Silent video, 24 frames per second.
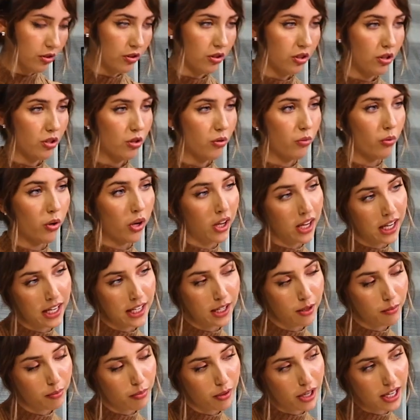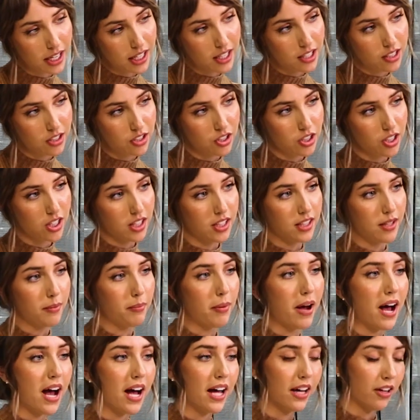You don't want any breakage in the
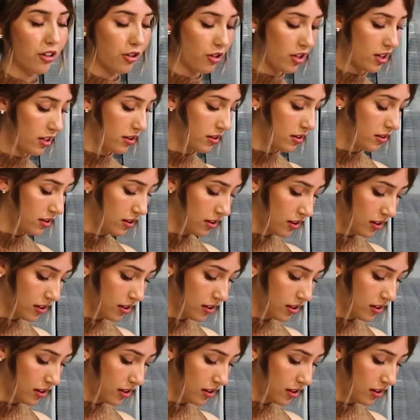pie crust.